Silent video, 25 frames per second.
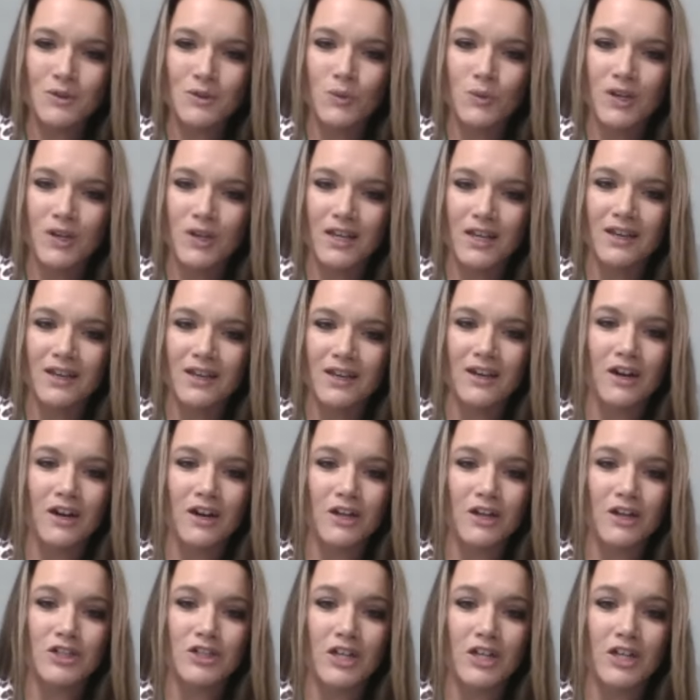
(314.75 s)
we
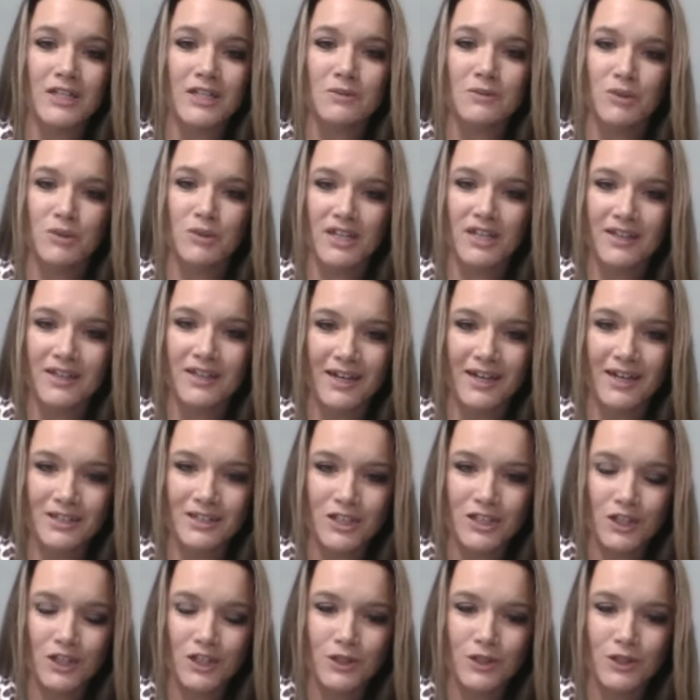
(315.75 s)
are trying to bring that
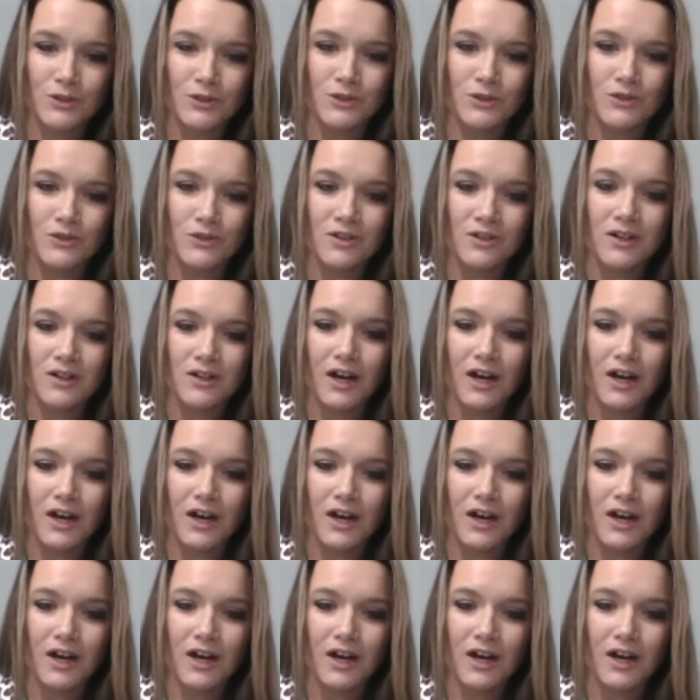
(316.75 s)
to